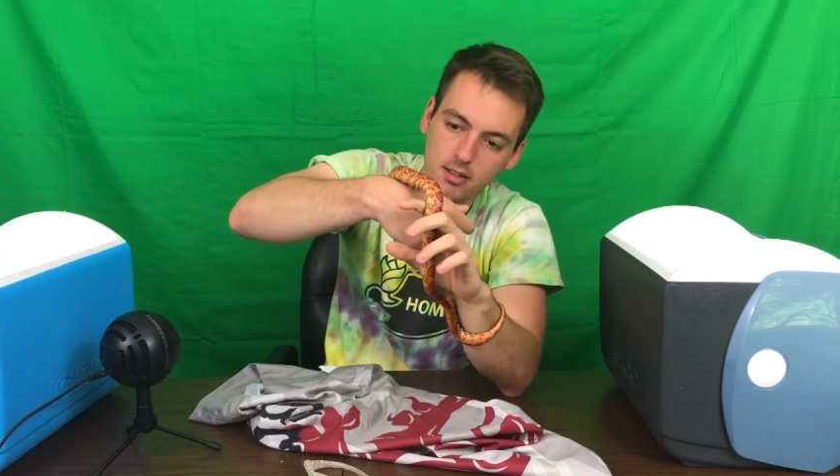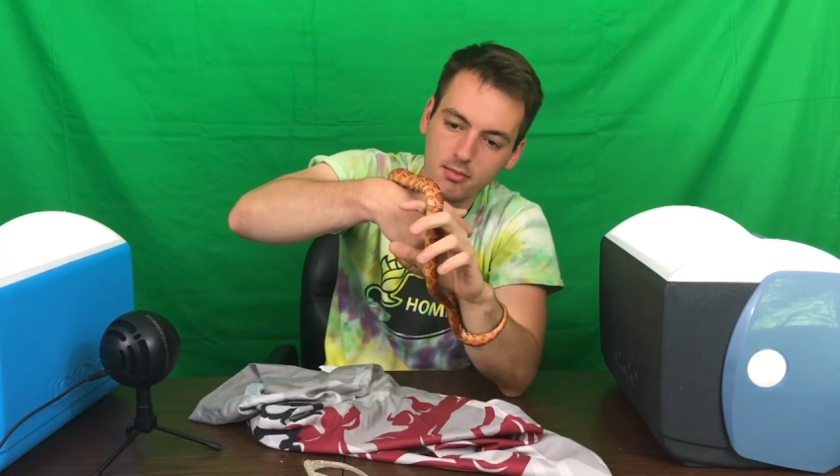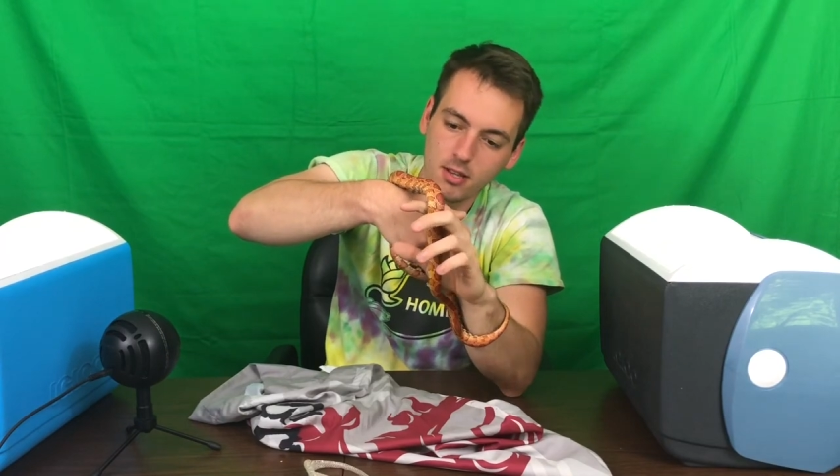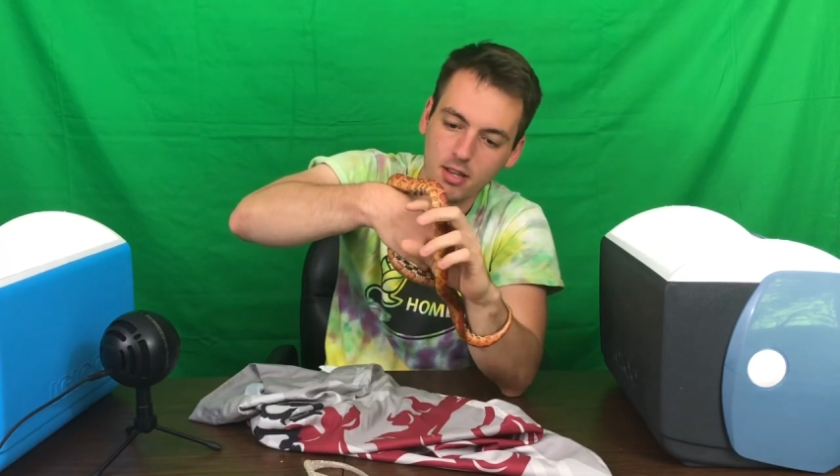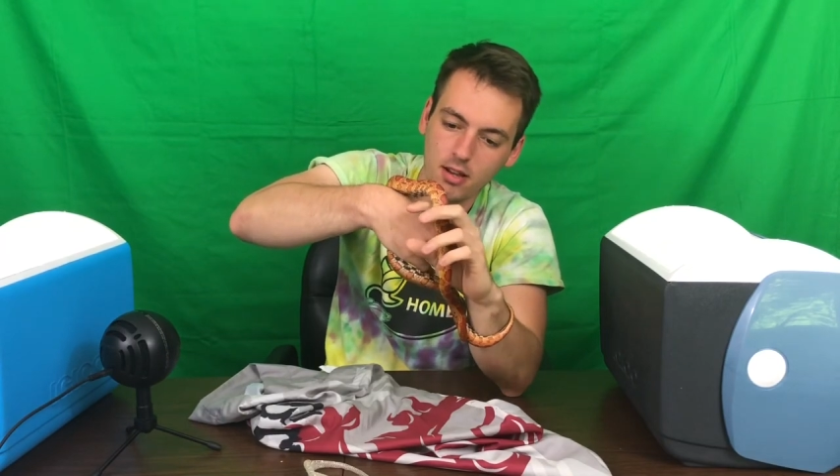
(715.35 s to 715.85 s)

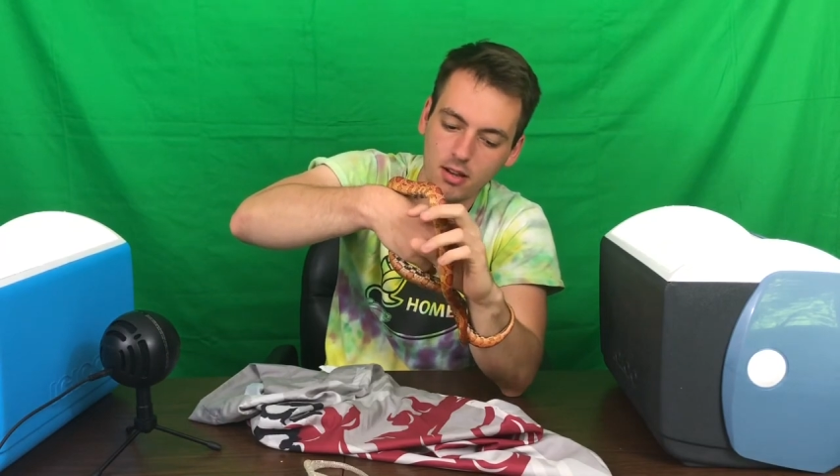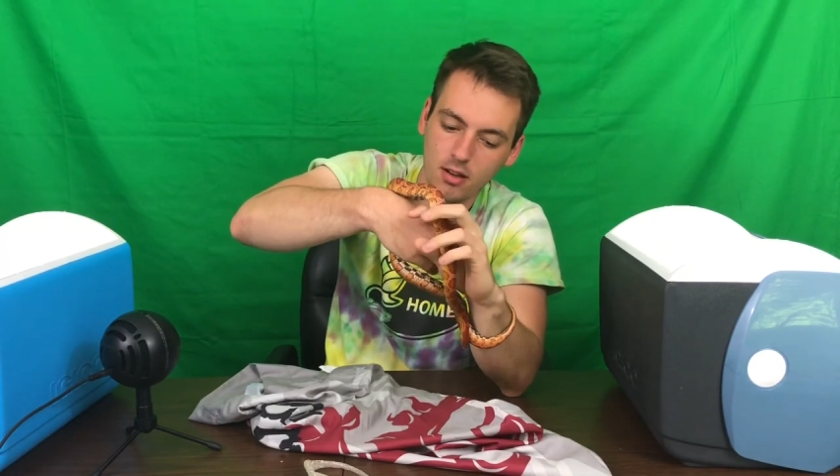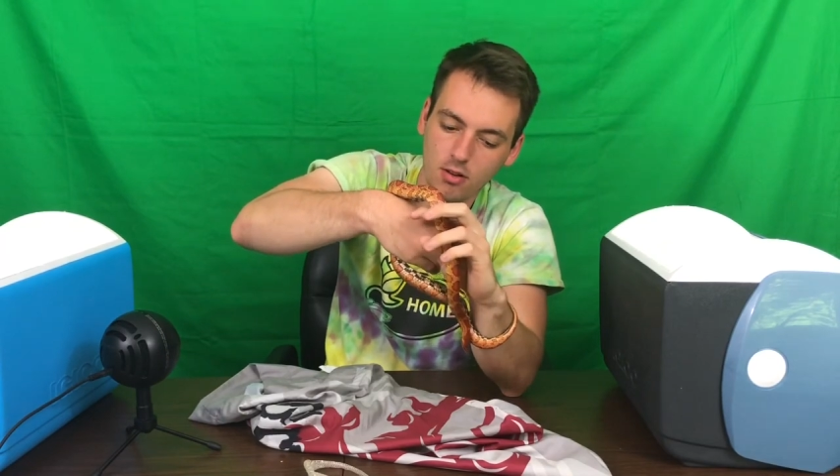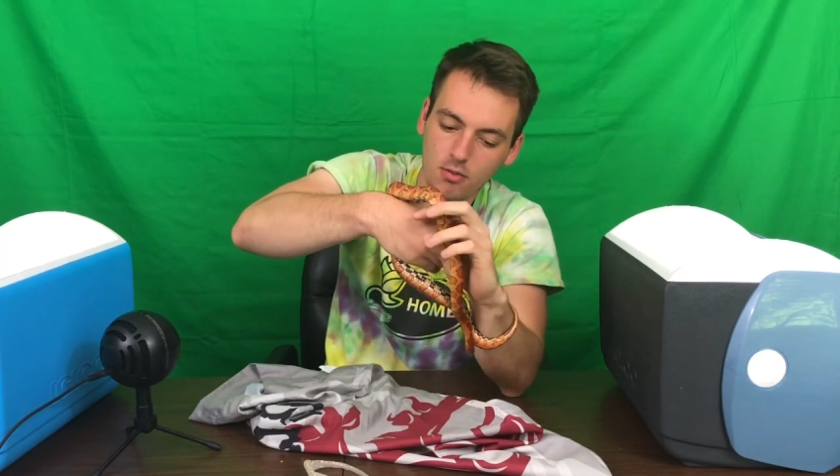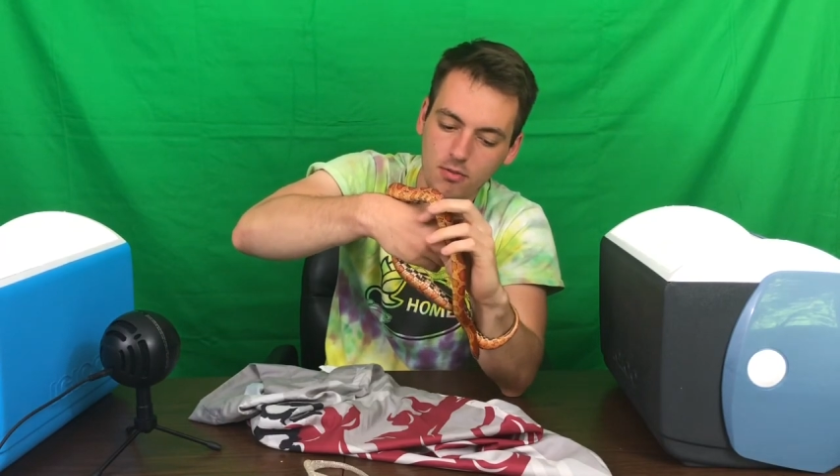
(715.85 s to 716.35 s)
be
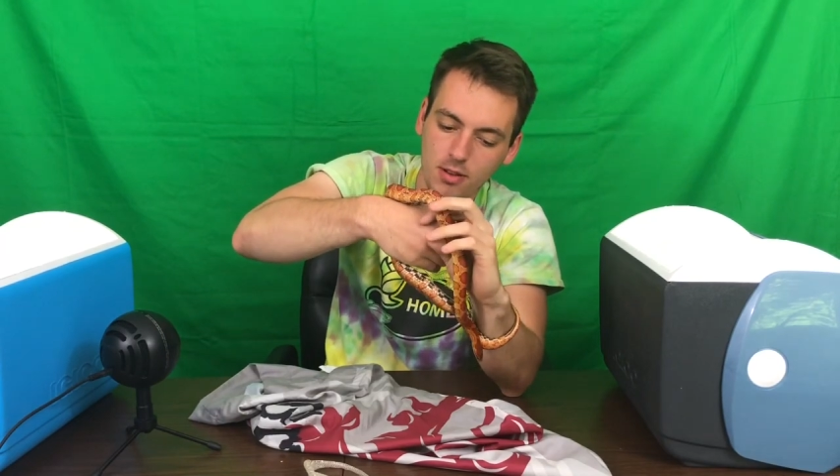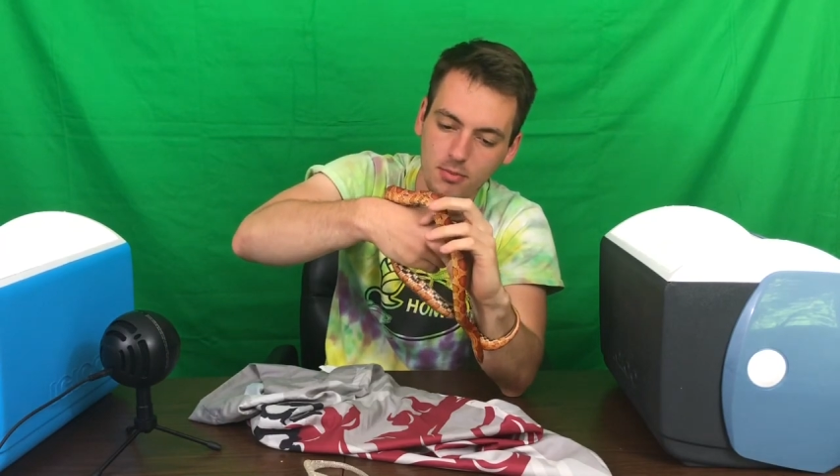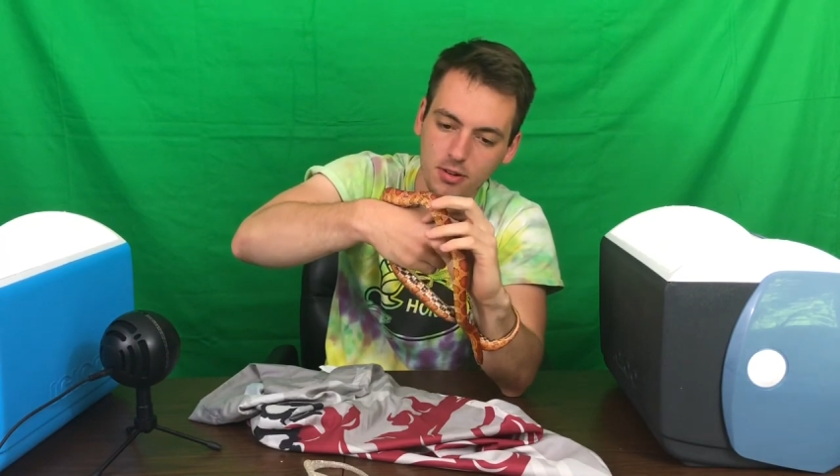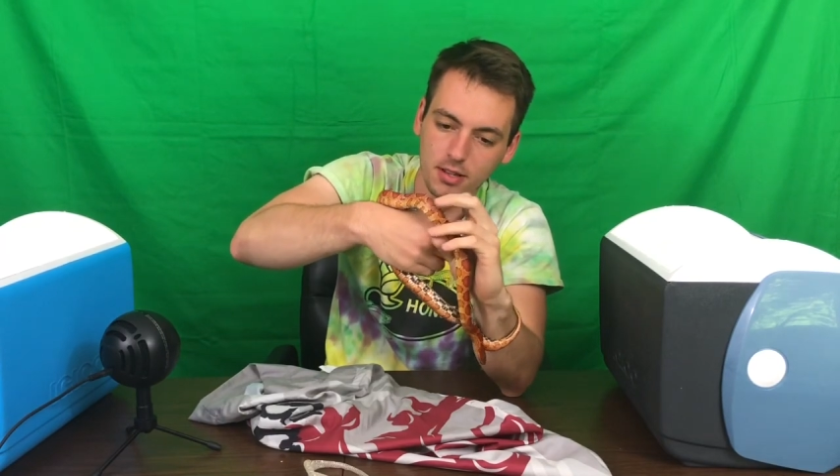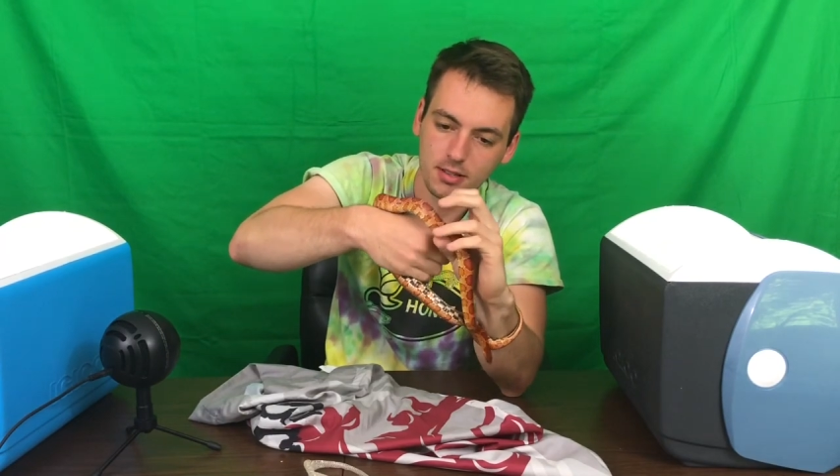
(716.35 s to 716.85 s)

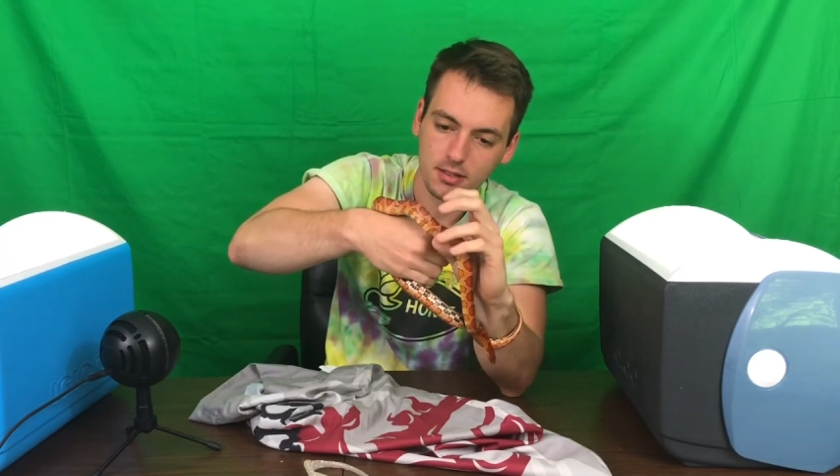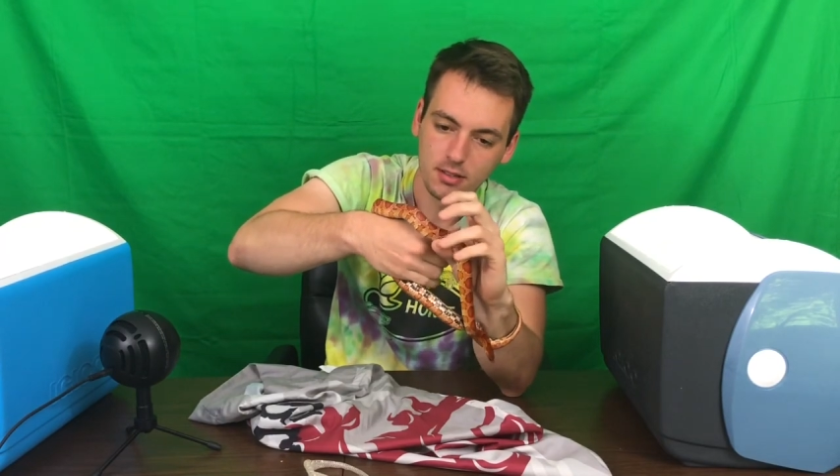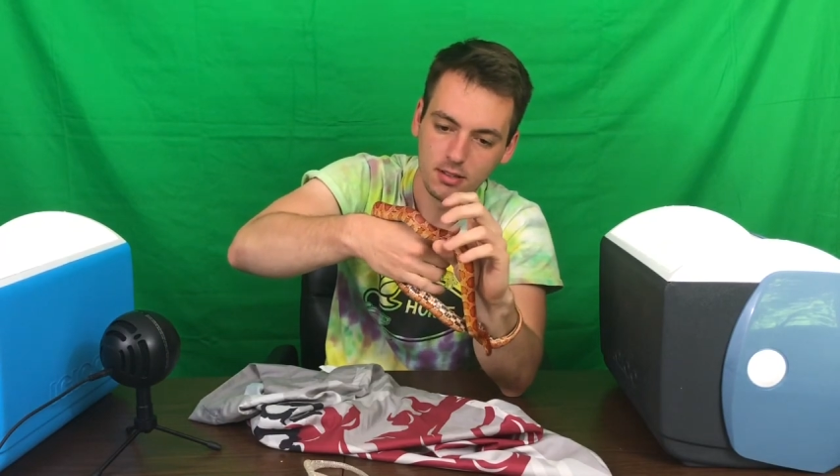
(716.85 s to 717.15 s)
oviparous,